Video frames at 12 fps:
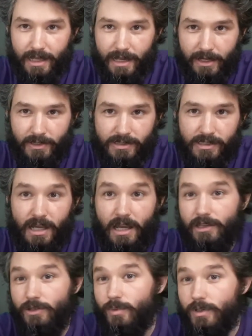house.
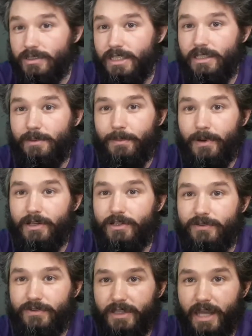You will need a
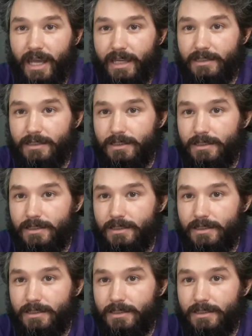printer for that.